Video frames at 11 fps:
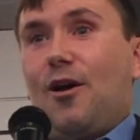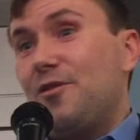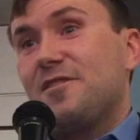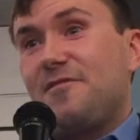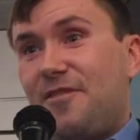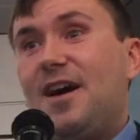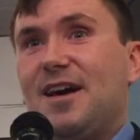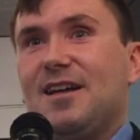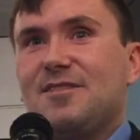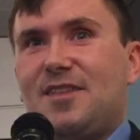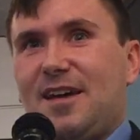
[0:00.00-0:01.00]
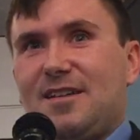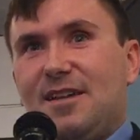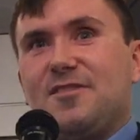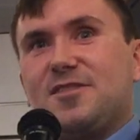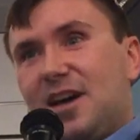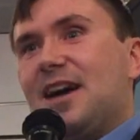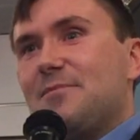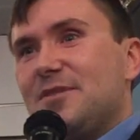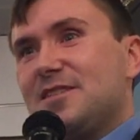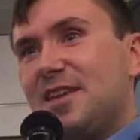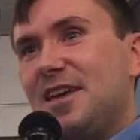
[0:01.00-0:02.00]
Only to find that in the
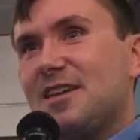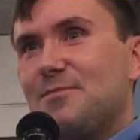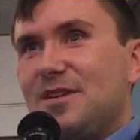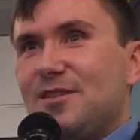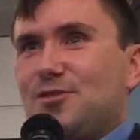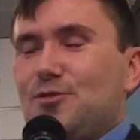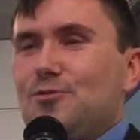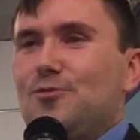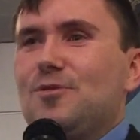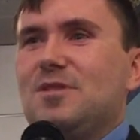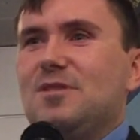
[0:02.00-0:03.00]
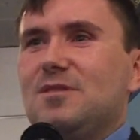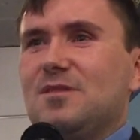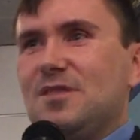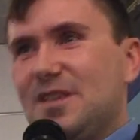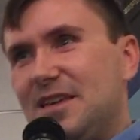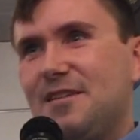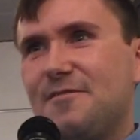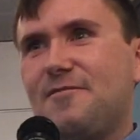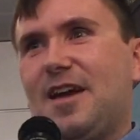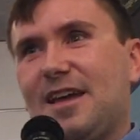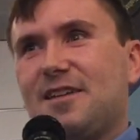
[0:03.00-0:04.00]
time it had taken me to
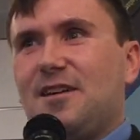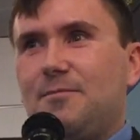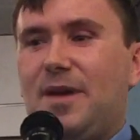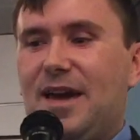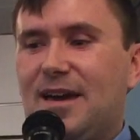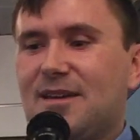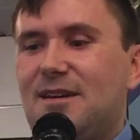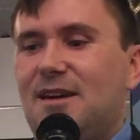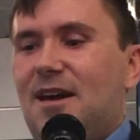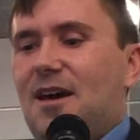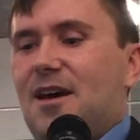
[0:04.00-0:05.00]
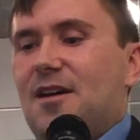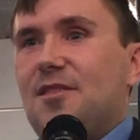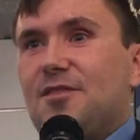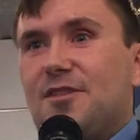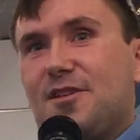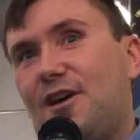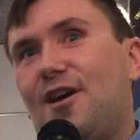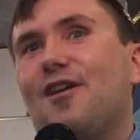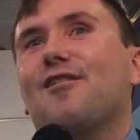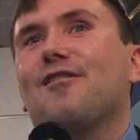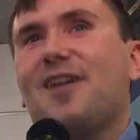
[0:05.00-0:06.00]
leave and come back, the
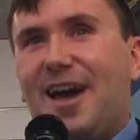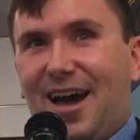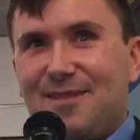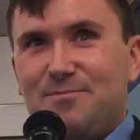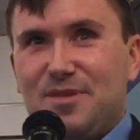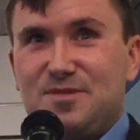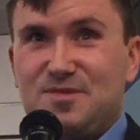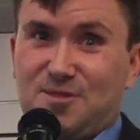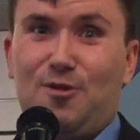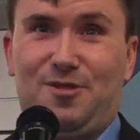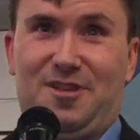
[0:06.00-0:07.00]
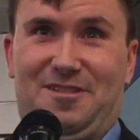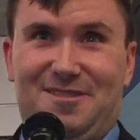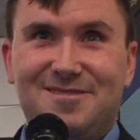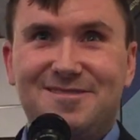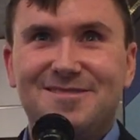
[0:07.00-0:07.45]
car had been stolen.